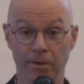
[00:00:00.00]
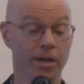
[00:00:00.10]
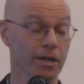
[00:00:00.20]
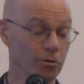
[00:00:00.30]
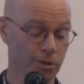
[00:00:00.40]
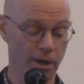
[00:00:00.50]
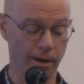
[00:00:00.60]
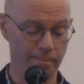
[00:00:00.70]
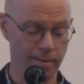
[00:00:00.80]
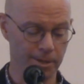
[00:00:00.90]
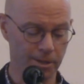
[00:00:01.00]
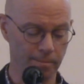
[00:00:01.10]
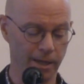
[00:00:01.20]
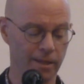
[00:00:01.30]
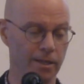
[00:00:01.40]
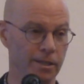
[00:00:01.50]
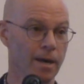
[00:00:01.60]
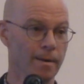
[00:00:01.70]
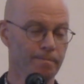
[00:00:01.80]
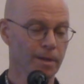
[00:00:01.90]
And then it goes on, maybe something like this.
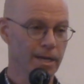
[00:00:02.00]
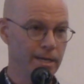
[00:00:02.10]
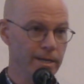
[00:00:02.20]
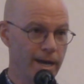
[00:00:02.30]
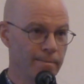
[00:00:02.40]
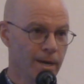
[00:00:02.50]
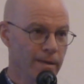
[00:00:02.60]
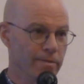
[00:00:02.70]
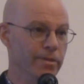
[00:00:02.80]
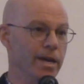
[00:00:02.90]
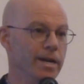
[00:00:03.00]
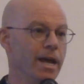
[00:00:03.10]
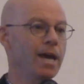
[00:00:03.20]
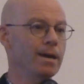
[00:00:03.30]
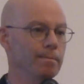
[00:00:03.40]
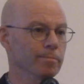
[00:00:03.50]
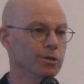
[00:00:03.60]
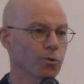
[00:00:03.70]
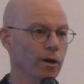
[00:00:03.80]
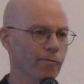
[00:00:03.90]
They name
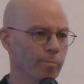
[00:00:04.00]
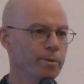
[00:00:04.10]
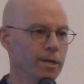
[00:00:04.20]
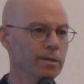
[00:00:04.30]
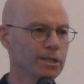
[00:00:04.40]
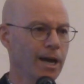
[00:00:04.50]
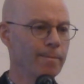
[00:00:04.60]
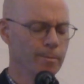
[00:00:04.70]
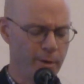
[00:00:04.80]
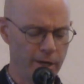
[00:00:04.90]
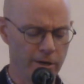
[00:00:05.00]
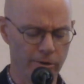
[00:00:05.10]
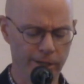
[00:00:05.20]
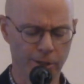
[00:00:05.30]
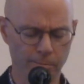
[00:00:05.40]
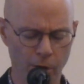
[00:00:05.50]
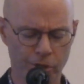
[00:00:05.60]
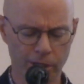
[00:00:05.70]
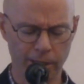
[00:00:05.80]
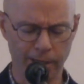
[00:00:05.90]
the 12. Well, Simon Peter is
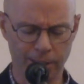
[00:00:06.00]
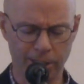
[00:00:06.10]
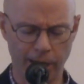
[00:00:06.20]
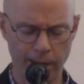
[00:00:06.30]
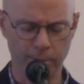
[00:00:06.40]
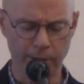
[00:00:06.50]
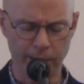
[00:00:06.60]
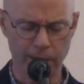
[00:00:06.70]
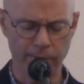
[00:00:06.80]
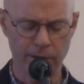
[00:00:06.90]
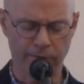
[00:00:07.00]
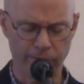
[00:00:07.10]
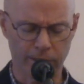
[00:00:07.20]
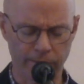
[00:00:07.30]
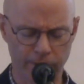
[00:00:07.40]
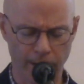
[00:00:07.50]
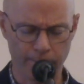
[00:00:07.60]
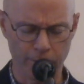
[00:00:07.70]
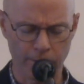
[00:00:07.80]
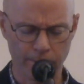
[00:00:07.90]
emotionally unstable and given to fits of
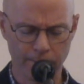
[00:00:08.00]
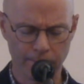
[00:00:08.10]
temper.